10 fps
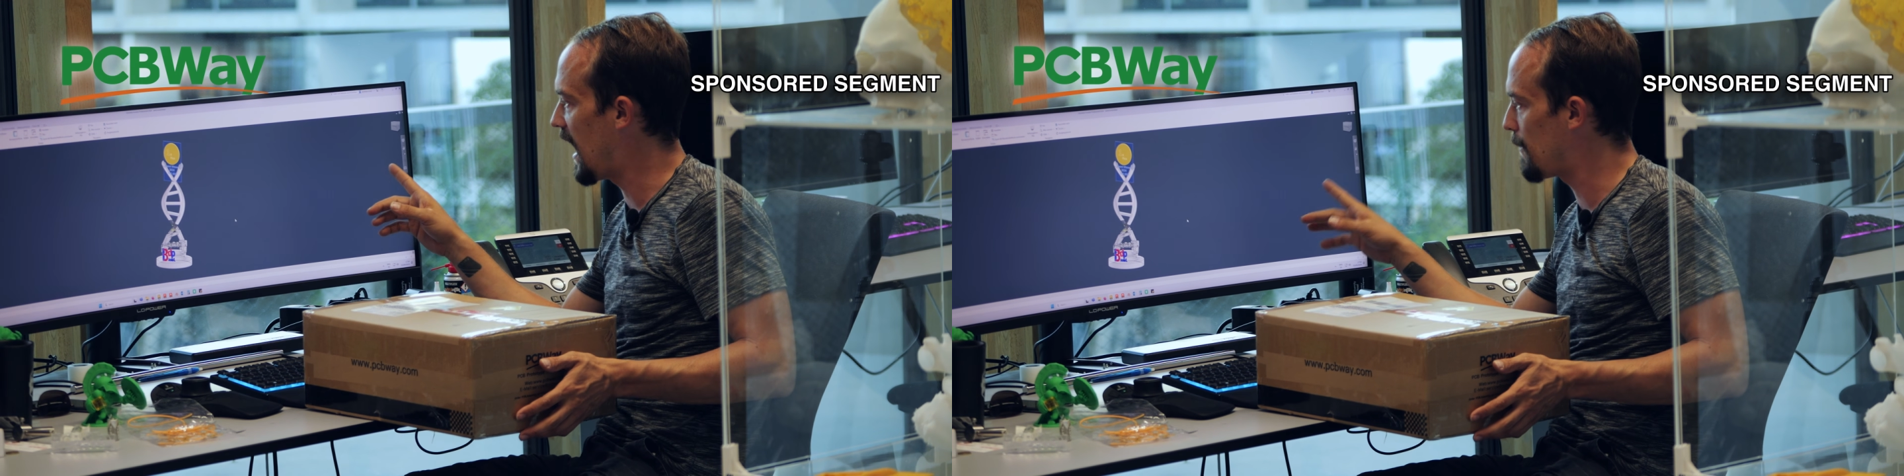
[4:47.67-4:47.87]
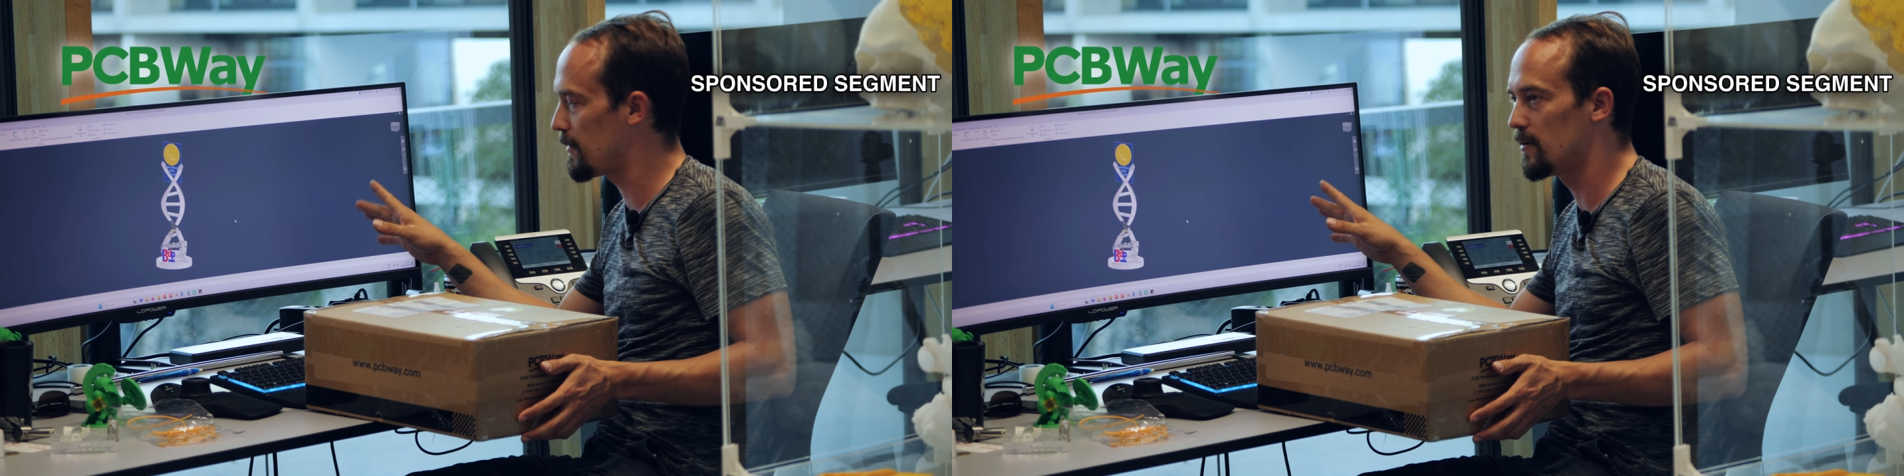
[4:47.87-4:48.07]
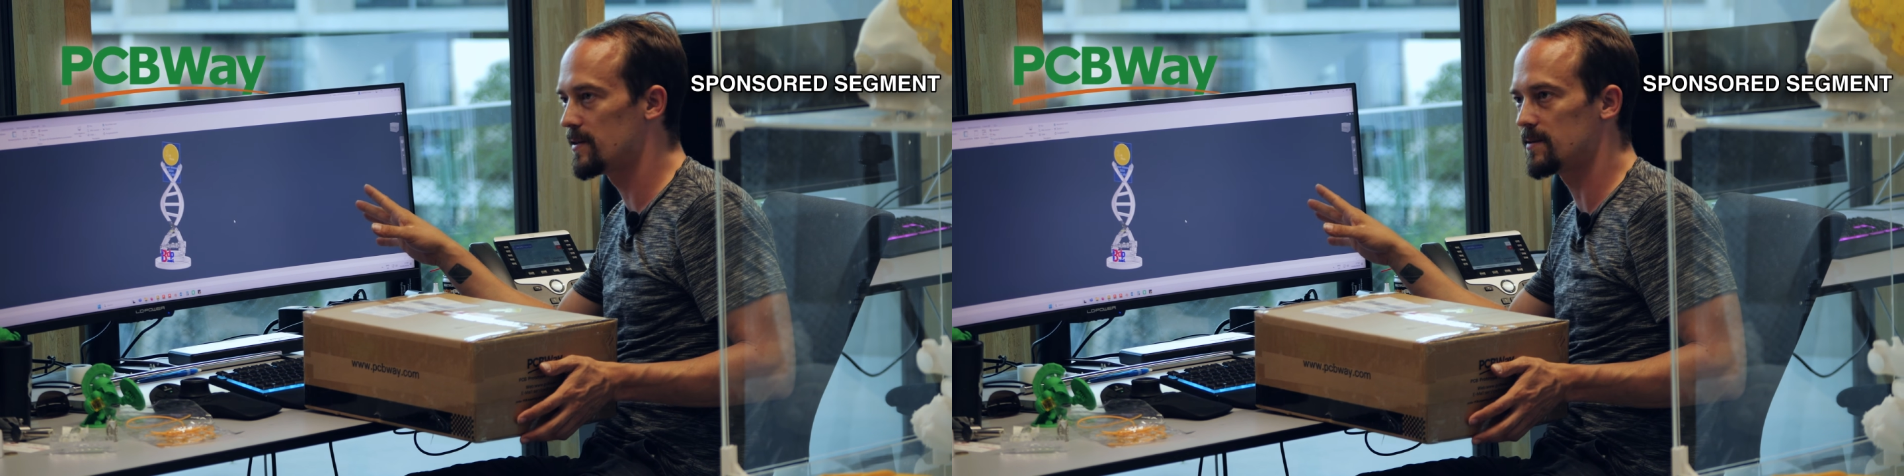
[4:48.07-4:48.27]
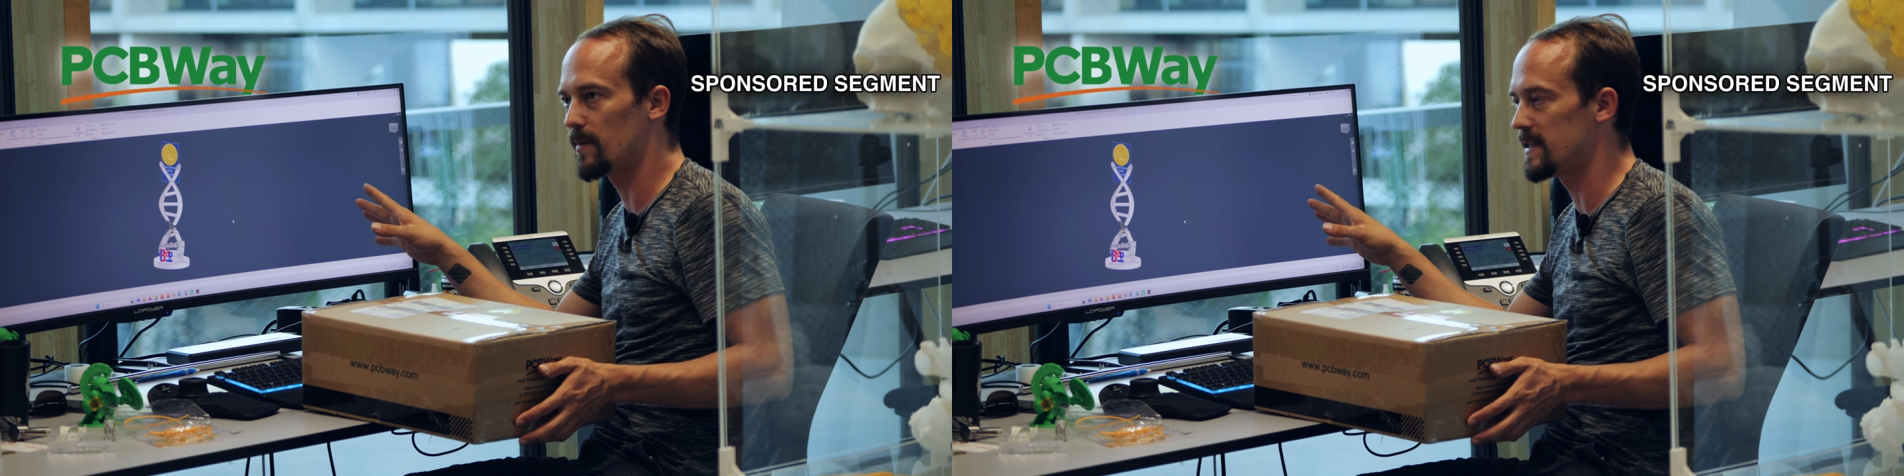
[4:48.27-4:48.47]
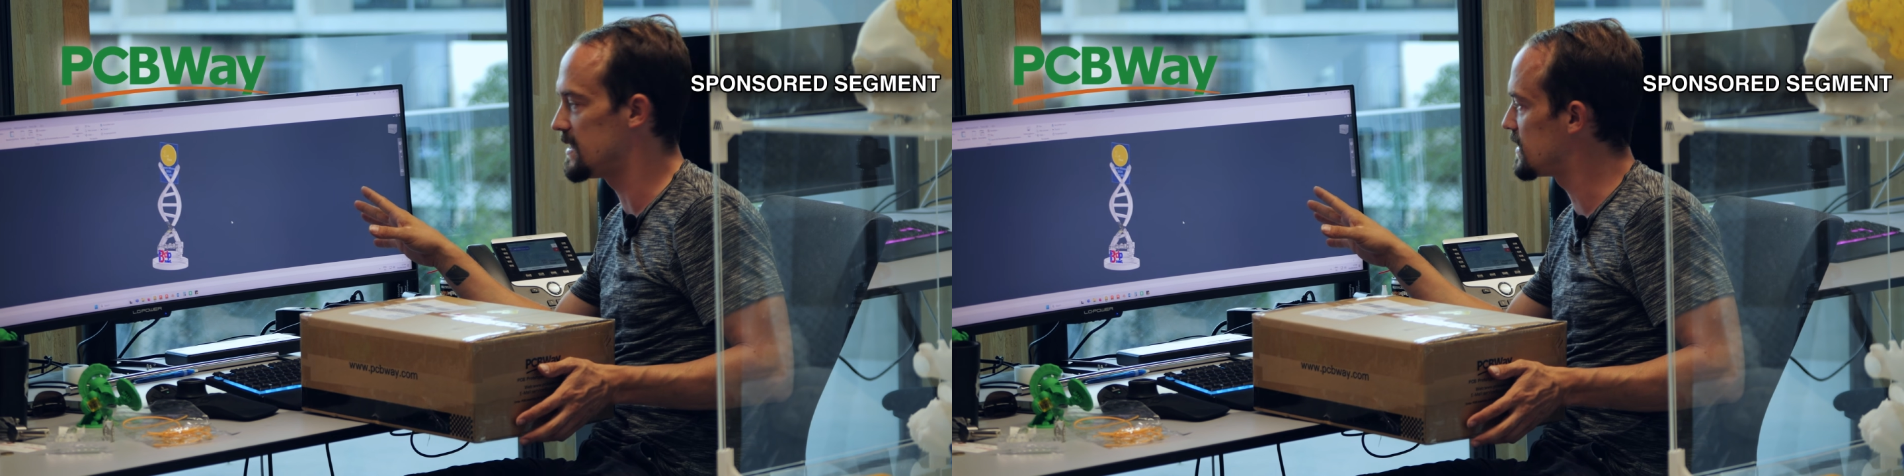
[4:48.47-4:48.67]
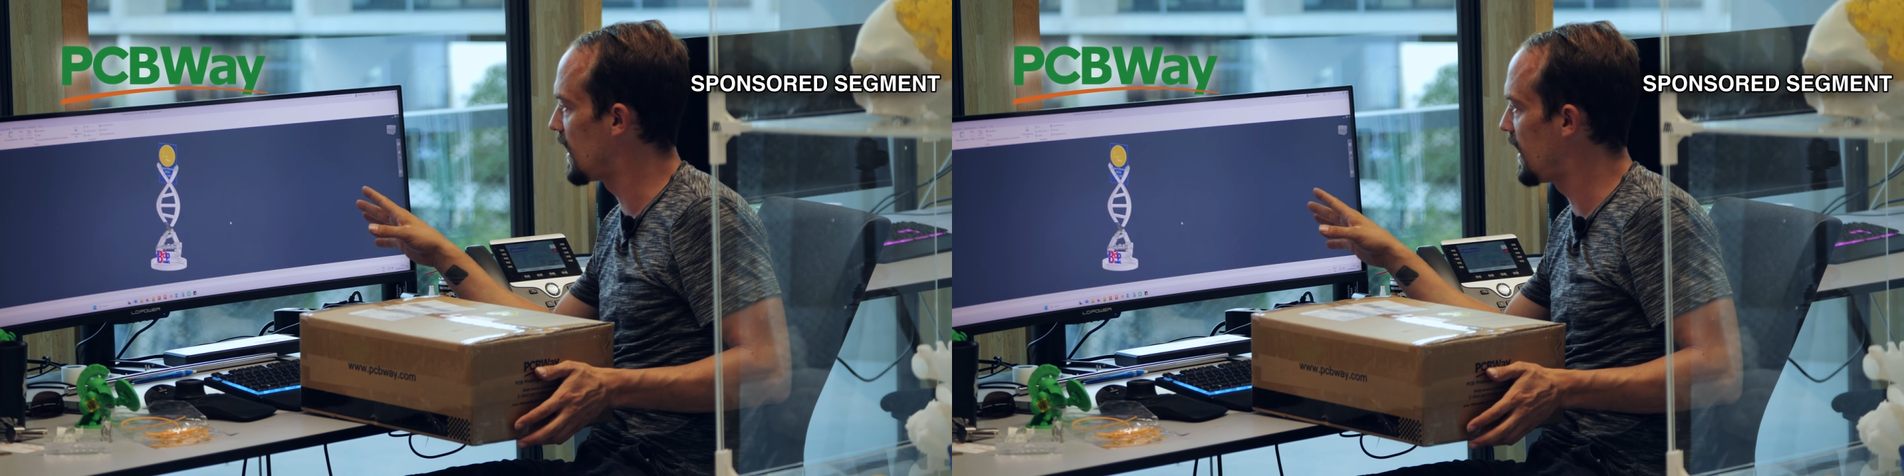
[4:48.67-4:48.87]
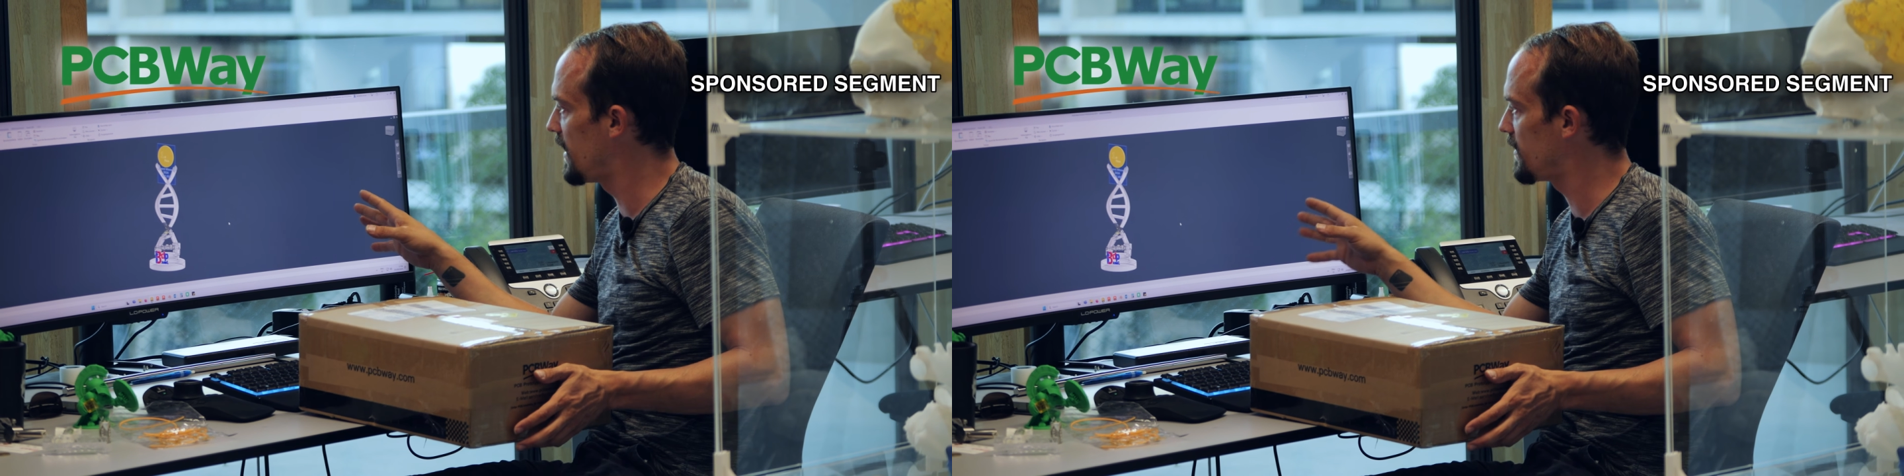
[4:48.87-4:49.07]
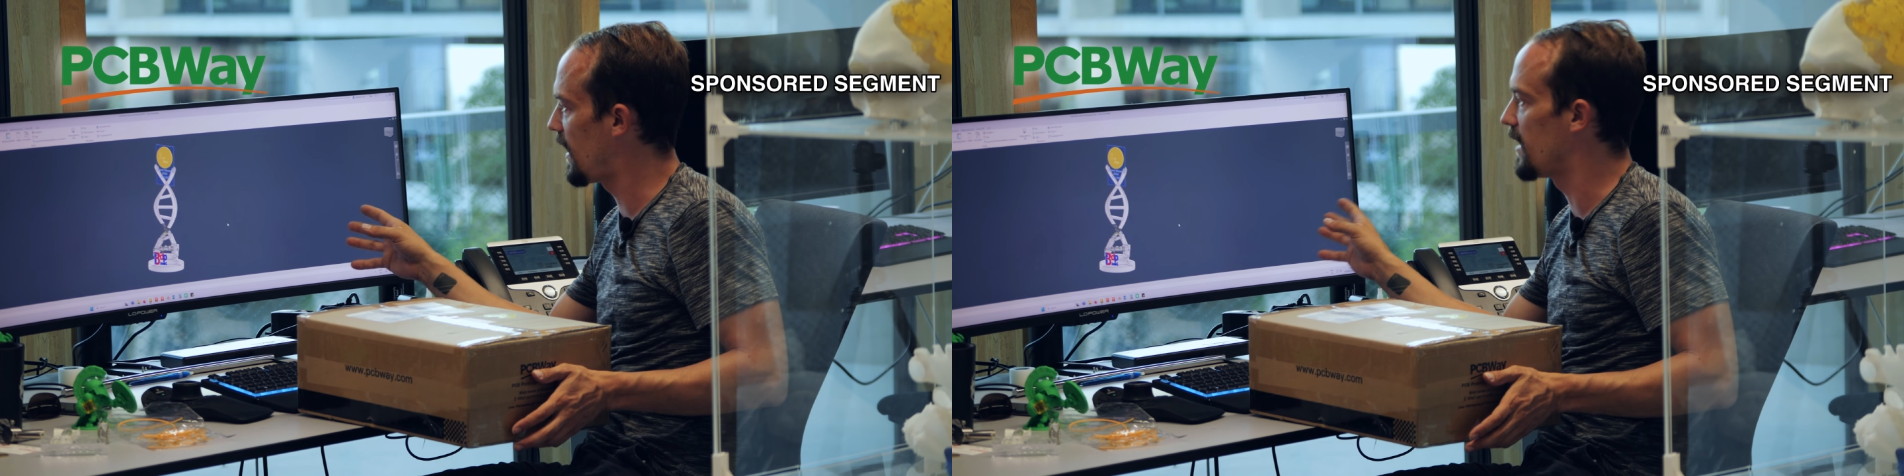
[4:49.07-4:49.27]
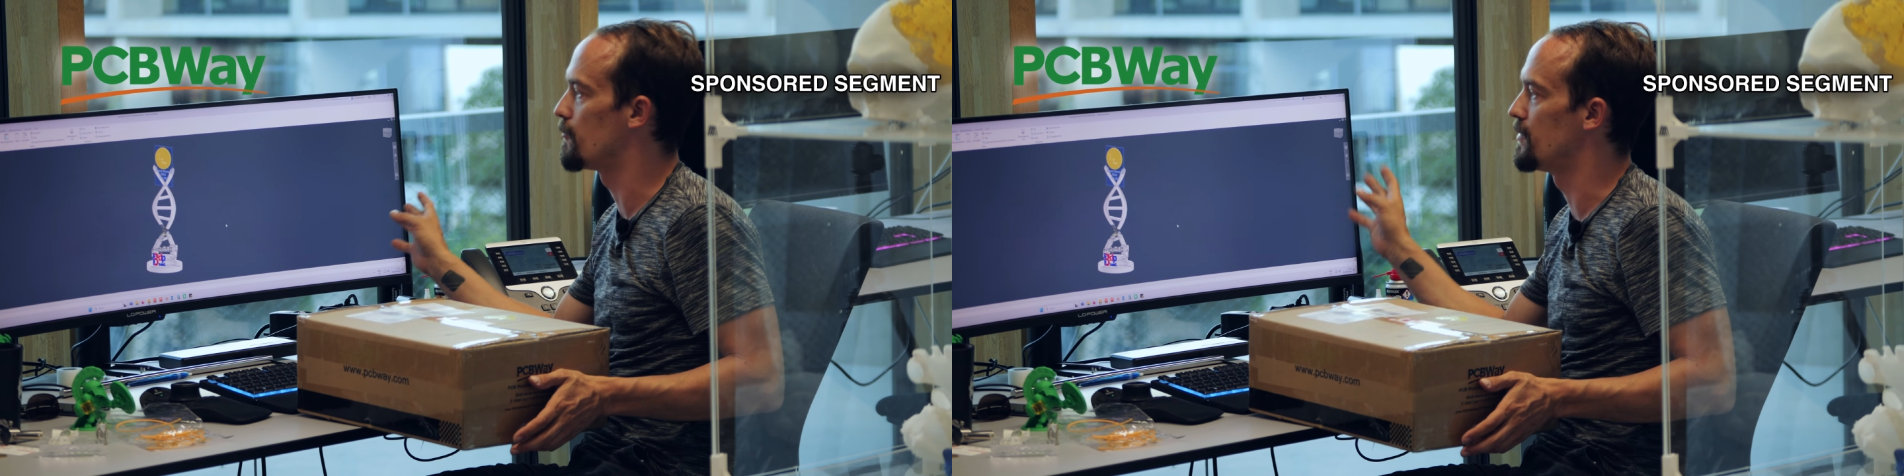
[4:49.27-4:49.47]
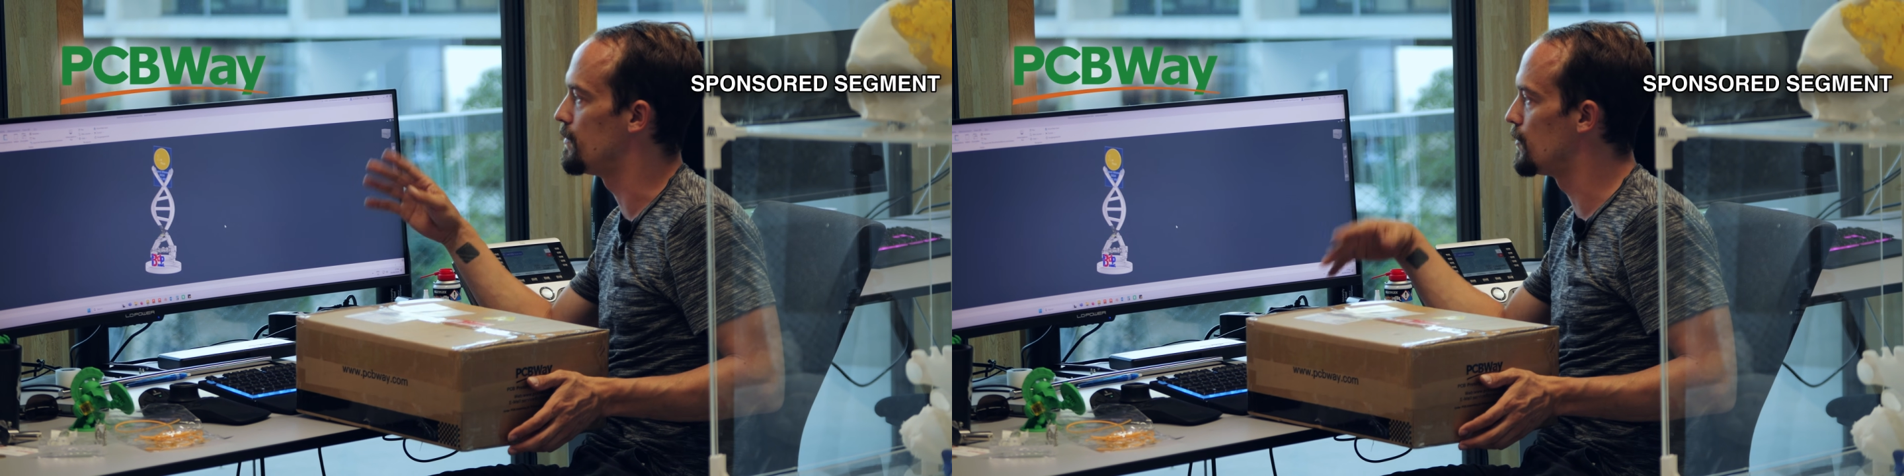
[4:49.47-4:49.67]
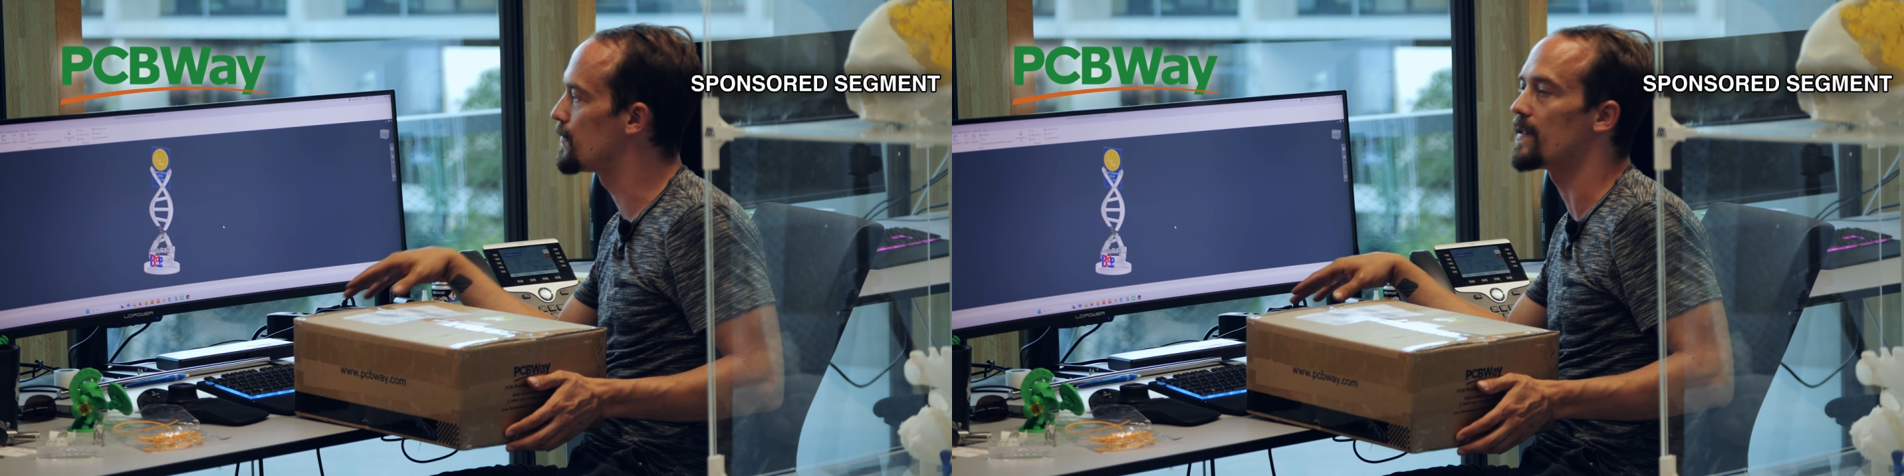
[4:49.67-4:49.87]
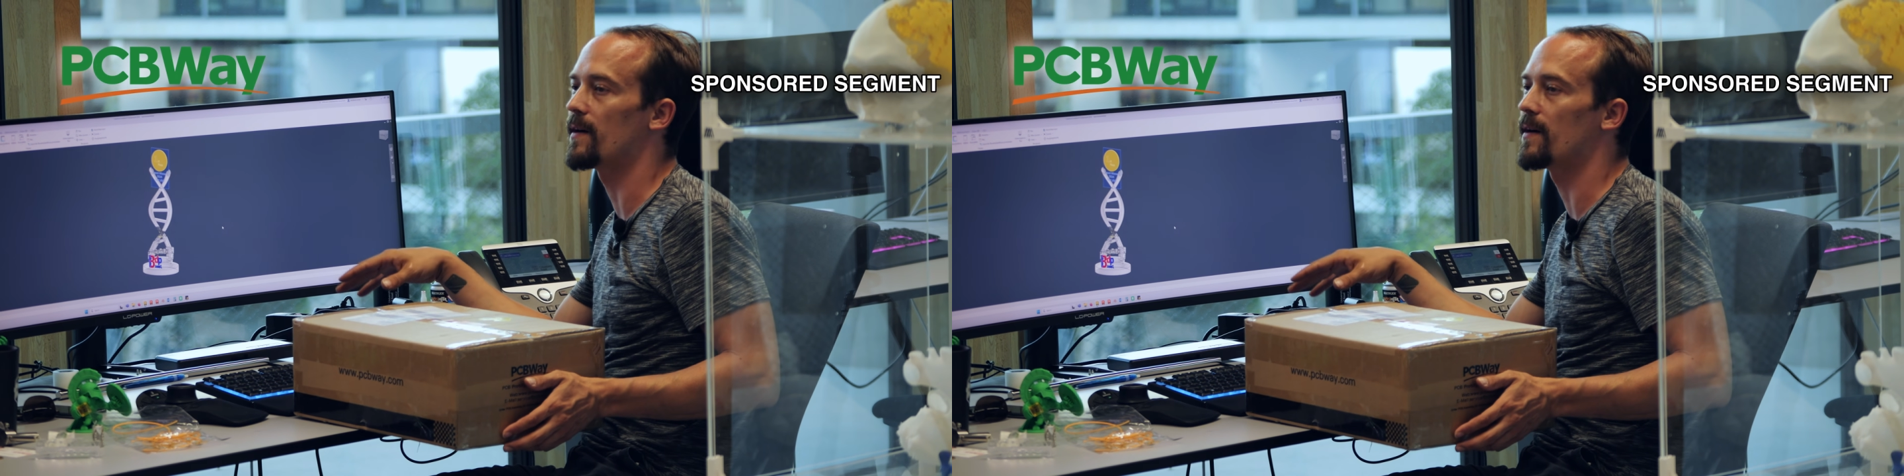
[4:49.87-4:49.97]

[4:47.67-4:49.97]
uploaded my design. I removed